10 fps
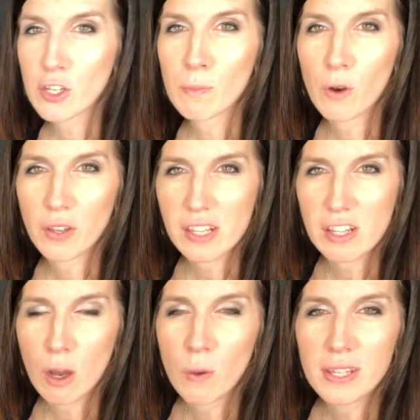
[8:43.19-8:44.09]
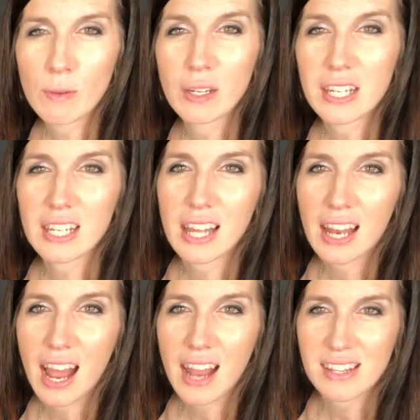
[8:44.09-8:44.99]
Two more of these low ones, and we'll get to that
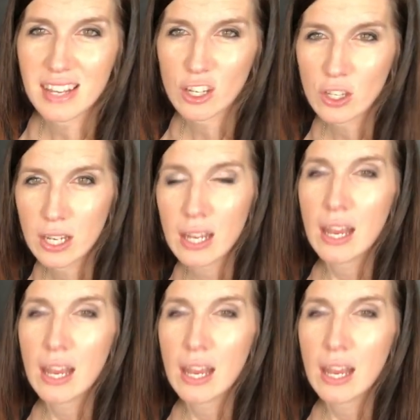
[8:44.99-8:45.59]
high section.